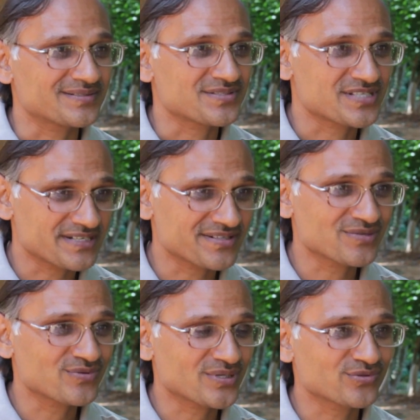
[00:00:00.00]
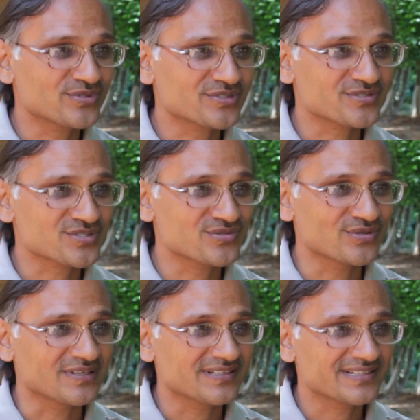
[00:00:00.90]
children who are going to
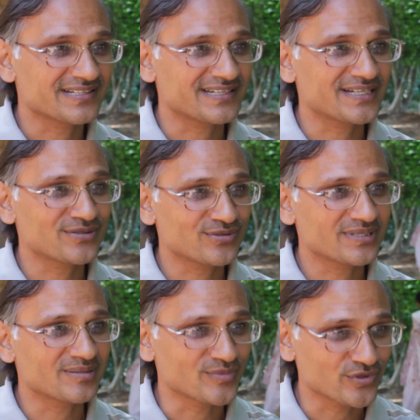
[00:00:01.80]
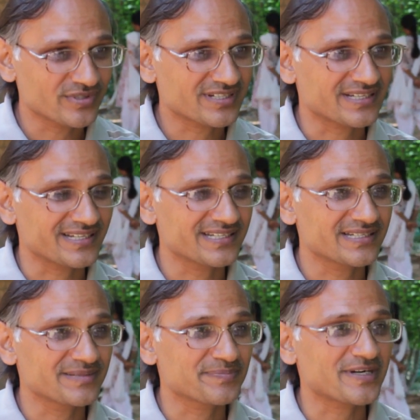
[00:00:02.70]
school, can I know a little more? Can I
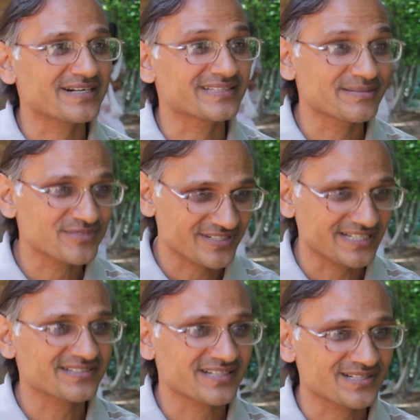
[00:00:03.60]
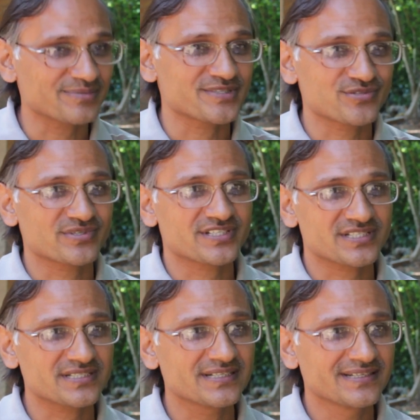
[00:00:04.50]
impart them the right kind of
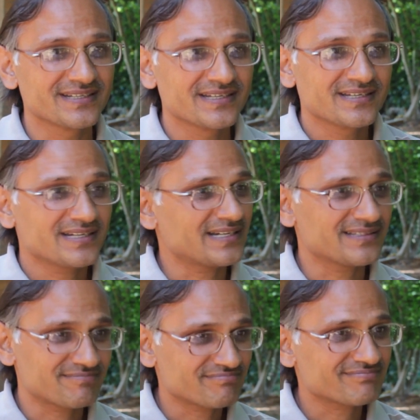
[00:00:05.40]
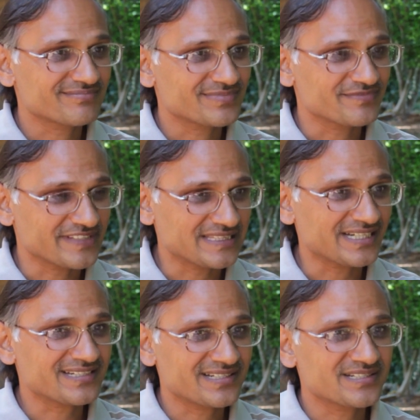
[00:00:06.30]
education? And with
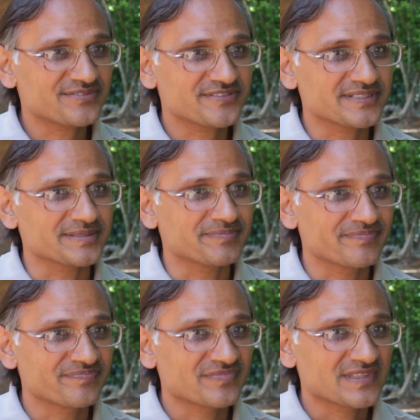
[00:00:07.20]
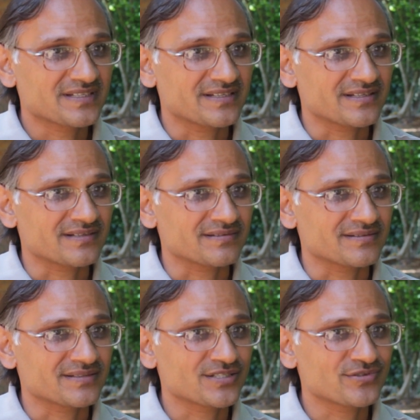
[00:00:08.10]
that kind of a
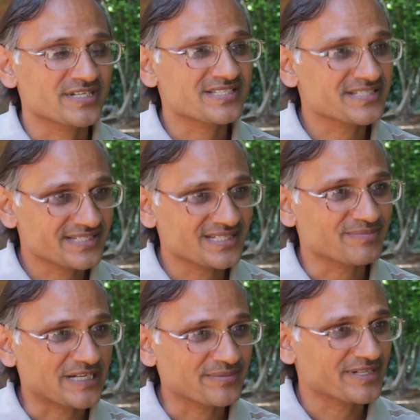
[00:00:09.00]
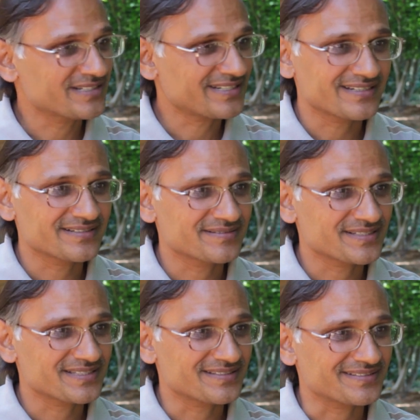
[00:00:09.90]
curiosity in my mind, I
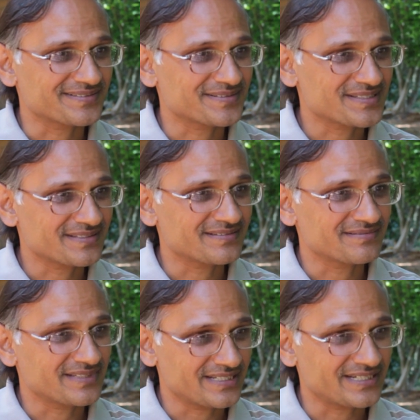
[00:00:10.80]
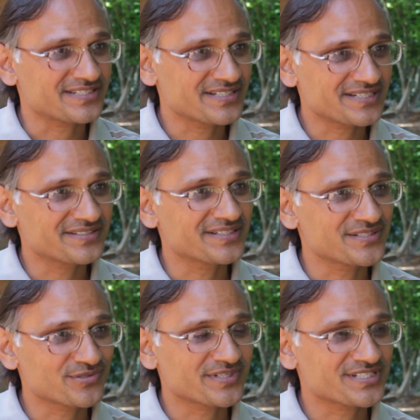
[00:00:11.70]
attended the
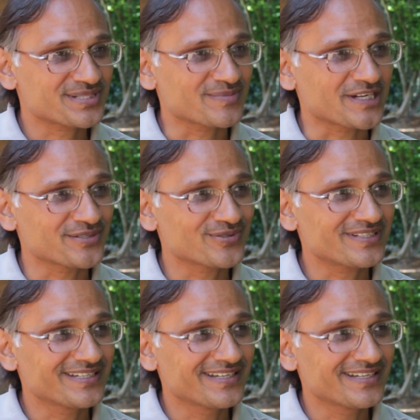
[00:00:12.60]
education module.